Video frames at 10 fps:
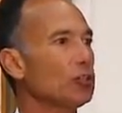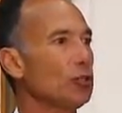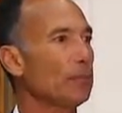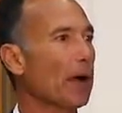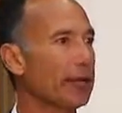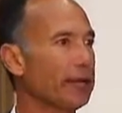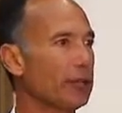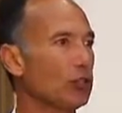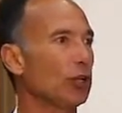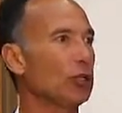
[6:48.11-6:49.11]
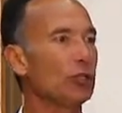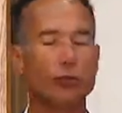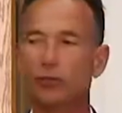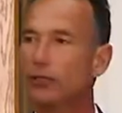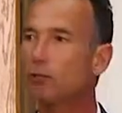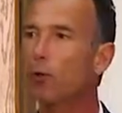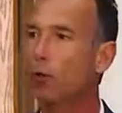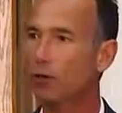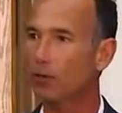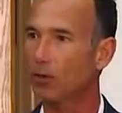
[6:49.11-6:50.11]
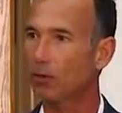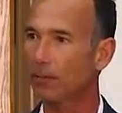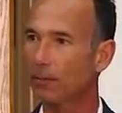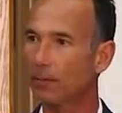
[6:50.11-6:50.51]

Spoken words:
to your body that you can use that's portable.